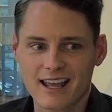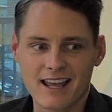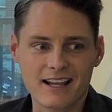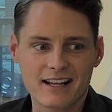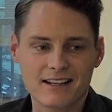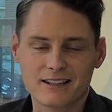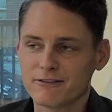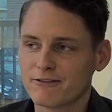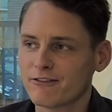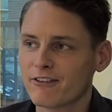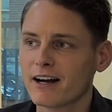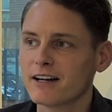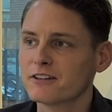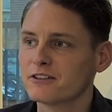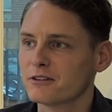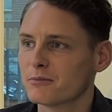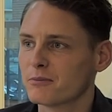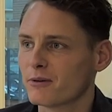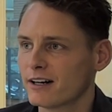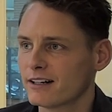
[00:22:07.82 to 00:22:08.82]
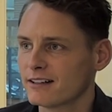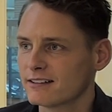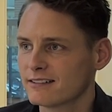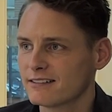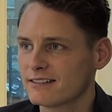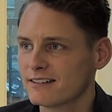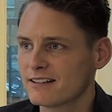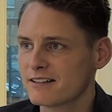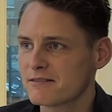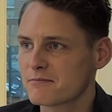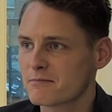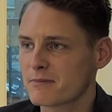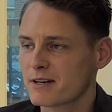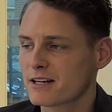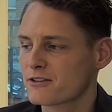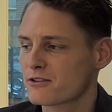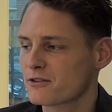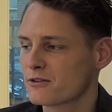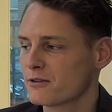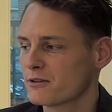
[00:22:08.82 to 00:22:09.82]
it defines your brand. It
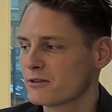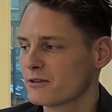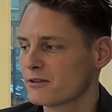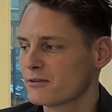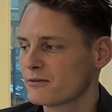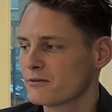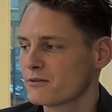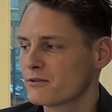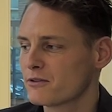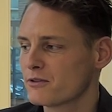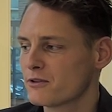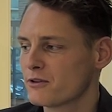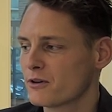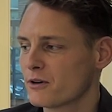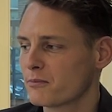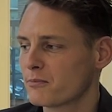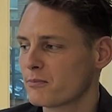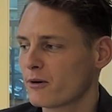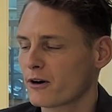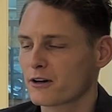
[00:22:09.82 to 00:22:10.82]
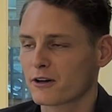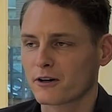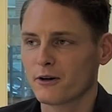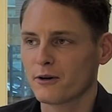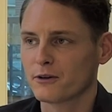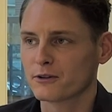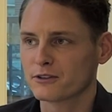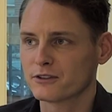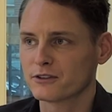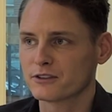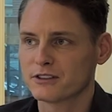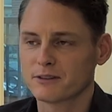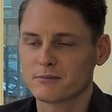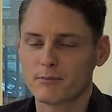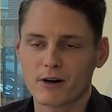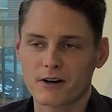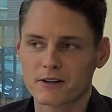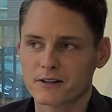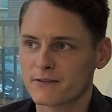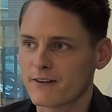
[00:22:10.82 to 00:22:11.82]
makes your product launches and
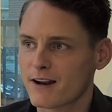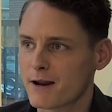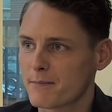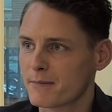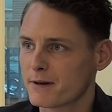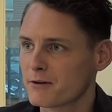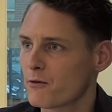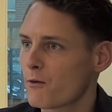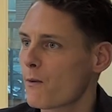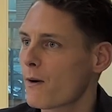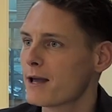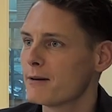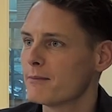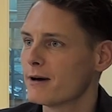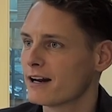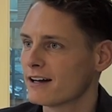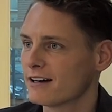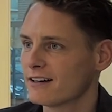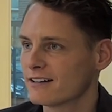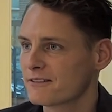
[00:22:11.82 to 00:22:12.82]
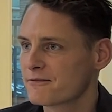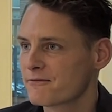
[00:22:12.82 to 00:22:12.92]
product development way better.